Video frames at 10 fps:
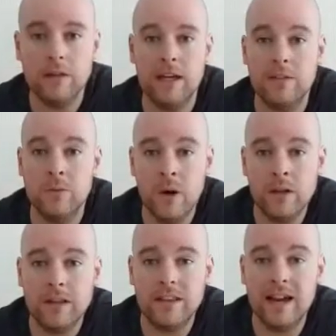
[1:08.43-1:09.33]
That's
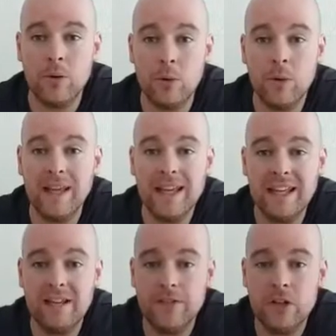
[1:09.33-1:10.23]
right, they're all
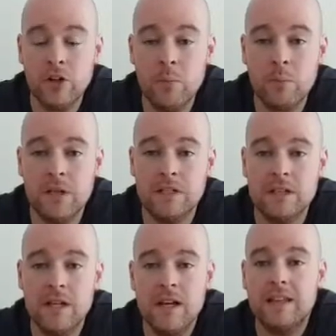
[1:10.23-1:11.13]
even
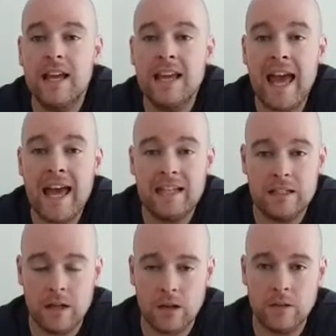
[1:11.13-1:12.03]
numbers. They
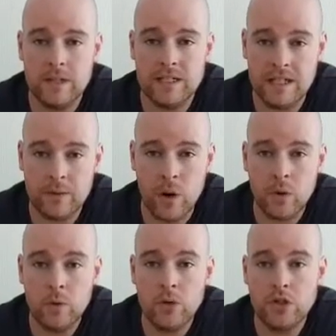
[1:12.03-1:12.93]
end in either a
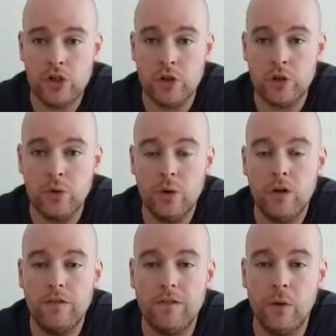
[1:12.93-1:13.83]
0, 2,
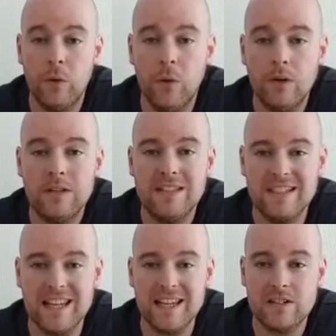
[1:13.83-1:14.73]
4,
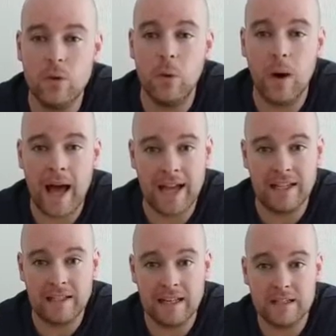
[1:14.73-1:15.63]
6 or
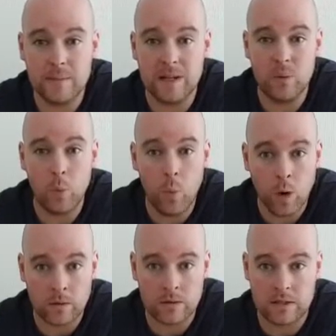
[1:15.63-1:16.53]
8. That's how many
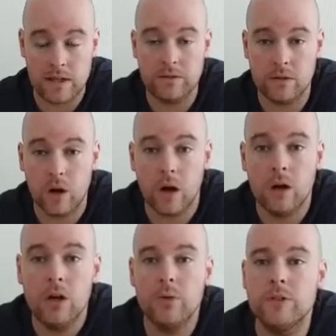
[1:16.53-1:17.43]
1s they've
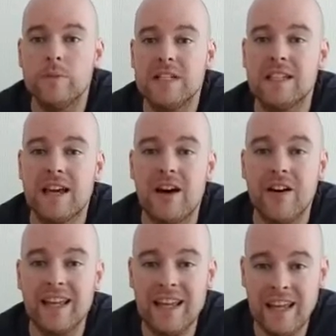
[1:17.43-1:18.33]
got, which means that they
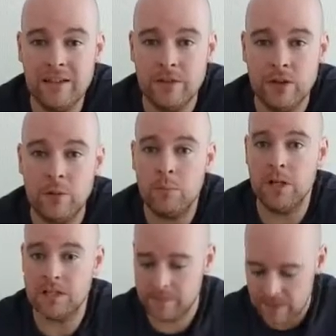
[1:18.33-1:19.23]
are even
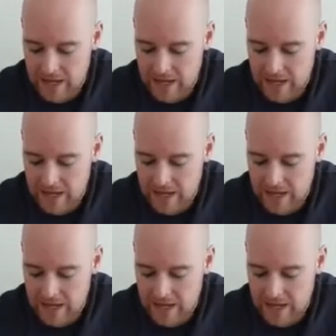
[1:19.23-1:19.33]
numbers.